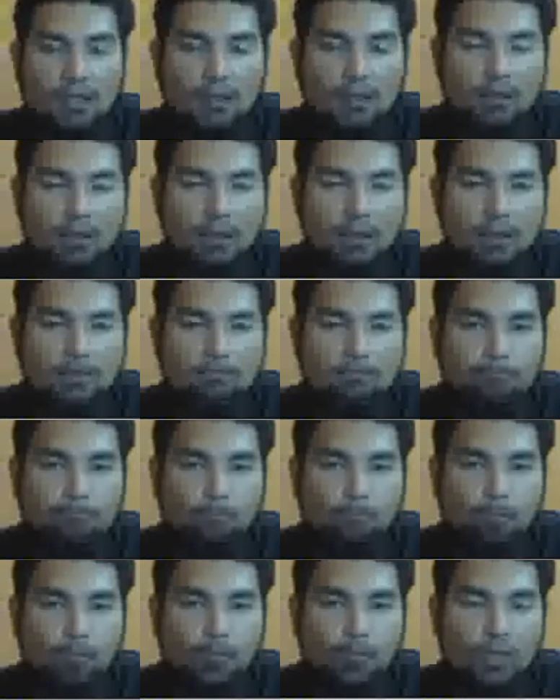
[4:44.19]

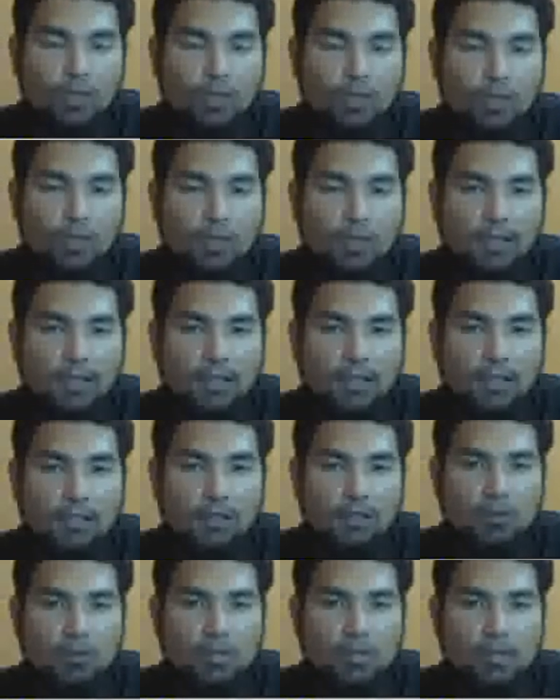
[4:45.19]
um, like
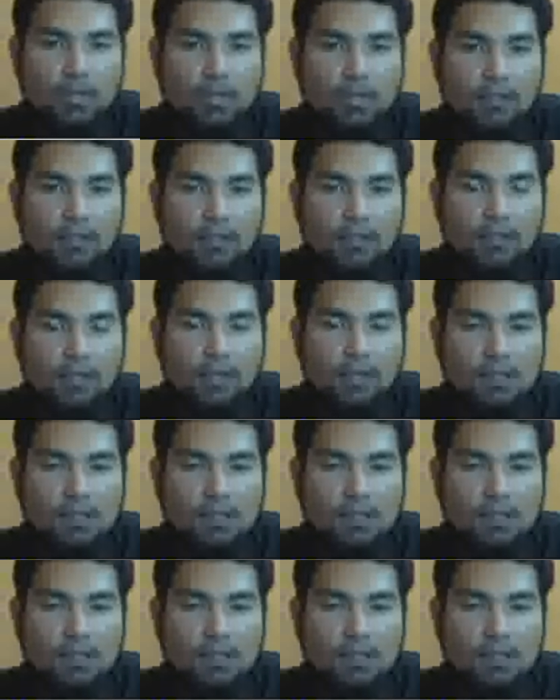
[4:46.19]
two second uh,